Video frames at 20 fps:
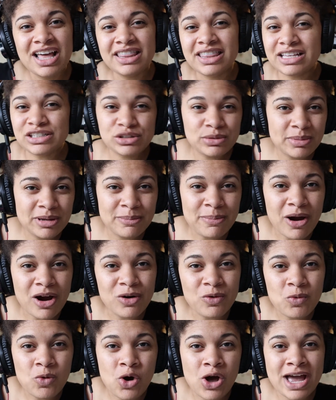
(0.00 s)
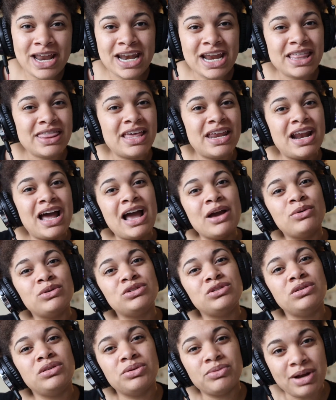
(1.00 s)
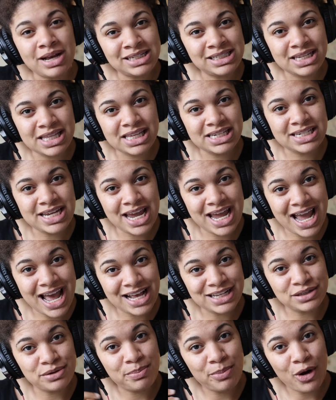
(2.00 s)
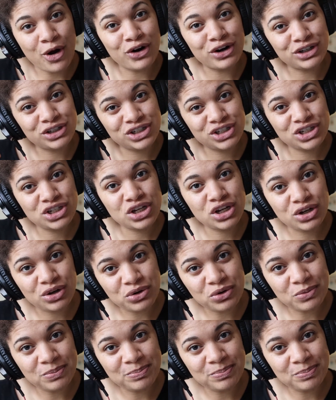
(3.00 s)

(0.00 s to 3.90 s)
This will be part 1, and then I will do the rest of the day as a part 2.